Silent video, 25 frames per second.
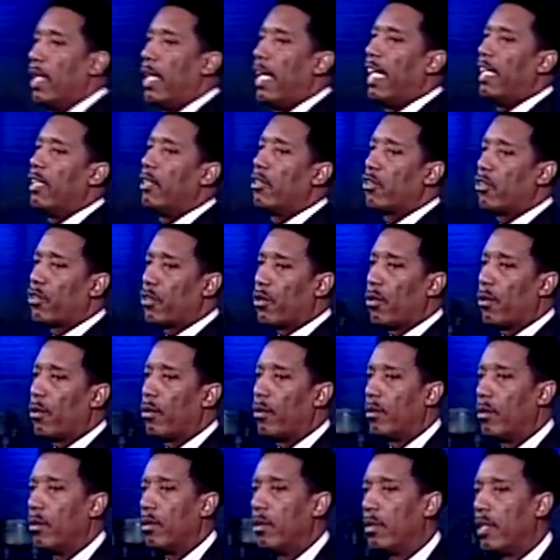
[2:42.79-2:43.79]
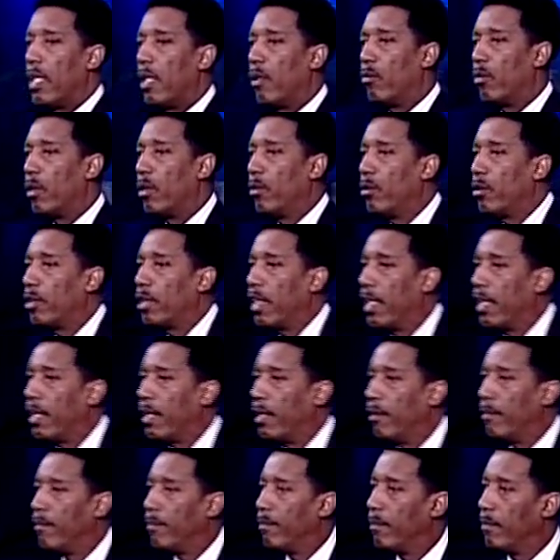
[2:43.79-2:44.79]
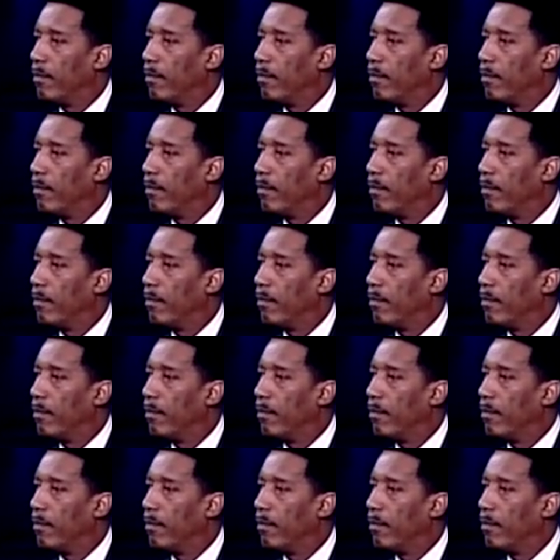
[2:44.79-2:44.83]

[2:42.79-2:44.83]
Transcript: and certain that we will get it.